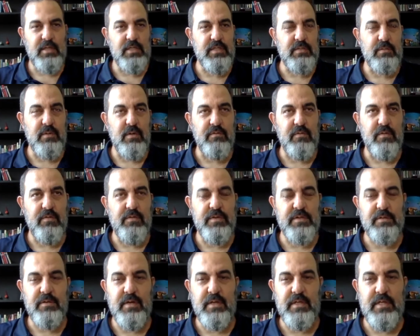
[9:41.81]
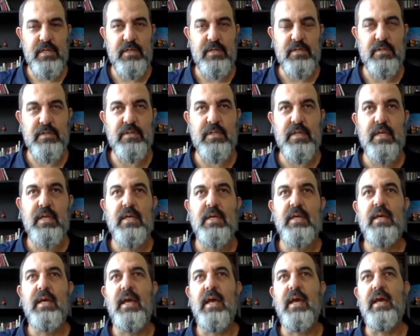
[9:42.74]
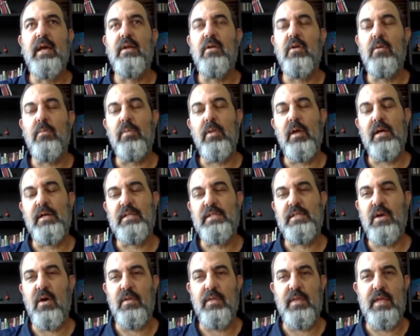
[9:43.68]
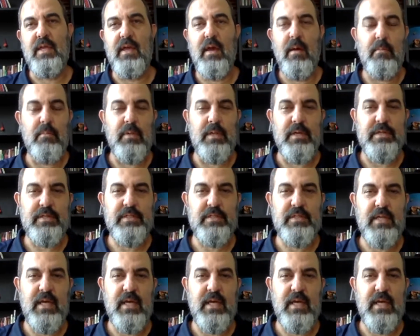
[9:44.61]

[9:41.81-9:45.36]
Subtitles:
She's one of our first grade teachers, and her blog is called The Yum List.